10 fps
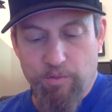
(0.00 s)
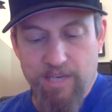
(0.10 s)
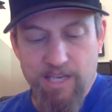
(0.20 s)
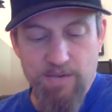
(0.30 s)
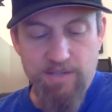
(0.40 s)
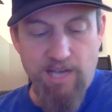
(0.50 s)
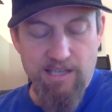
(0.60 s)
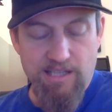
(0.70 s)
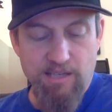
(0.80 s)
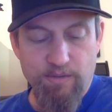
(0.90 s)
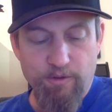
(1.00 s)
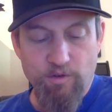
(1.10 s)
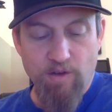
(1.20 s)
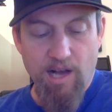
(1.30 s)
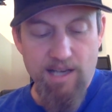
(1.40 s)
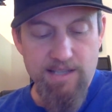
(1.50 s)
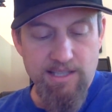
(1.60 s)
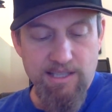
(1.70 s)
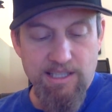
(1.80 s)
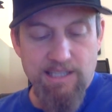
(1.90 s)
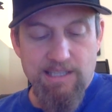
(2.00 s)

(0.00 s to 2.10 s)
Ricos hunting for Roz?